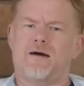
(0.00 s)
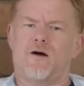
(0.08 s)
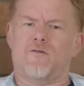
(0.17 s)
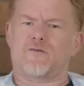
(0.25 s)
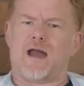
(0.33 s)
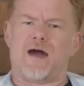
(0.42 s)

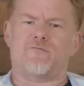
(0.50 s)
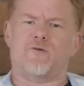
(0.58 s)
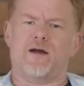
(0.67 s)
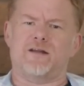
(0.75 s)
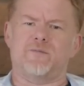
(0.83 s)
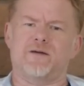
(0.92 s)
over
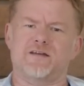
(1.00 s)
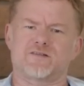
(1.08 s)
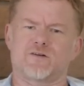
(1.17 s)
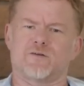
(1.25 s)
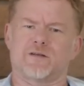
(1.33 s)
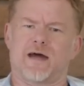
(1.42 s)
halfway to being
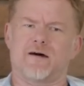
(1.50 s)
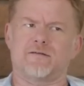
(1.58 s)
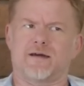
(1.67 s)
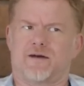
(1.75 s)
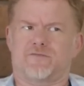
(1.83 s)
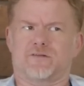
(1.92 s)
sold
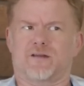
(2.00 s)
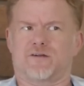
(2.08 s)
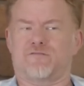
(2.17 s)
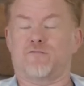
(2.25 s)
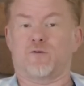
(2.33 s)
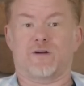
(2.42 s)
out after
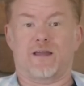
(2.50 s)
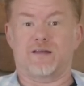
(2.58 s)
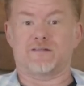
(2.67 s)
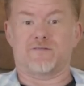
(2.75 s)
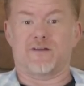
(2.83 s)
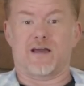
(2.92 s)
like 4
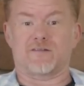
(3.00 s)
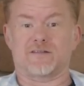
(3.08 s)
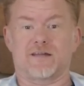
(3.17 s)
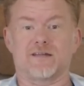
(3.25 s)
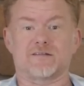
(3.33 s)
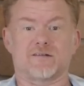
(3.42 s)
days of announcing it.